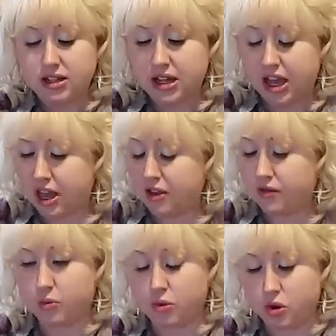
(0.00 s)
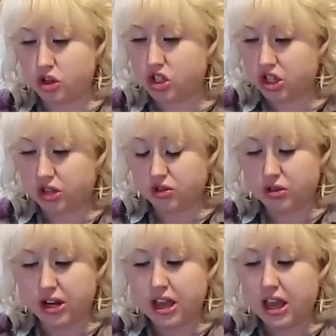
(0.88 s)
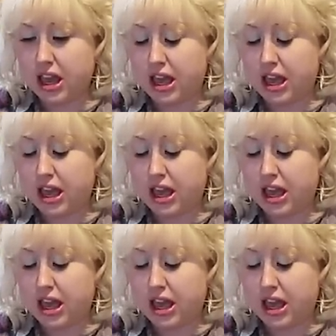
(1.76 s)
to have more children